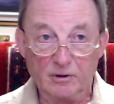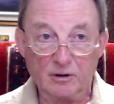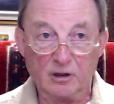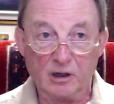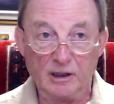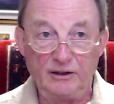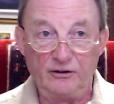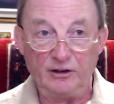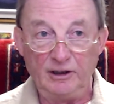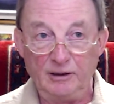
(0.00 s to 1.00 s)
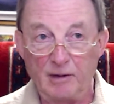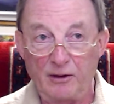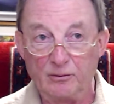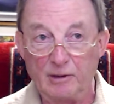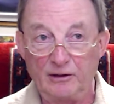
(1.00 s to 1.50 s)
IT
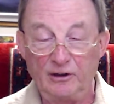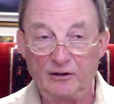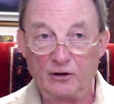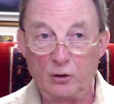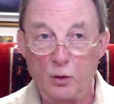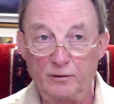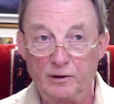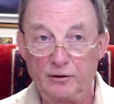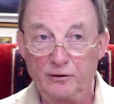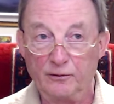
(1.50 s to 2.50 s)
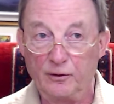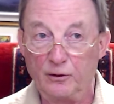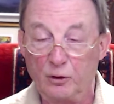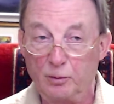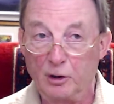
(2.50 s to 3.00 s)
mathematics equivalent of the
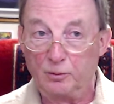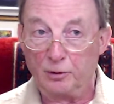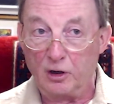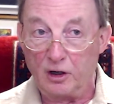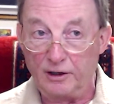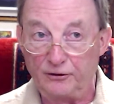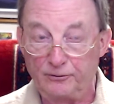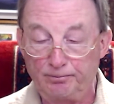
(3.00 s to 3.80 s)
Nobel Prize,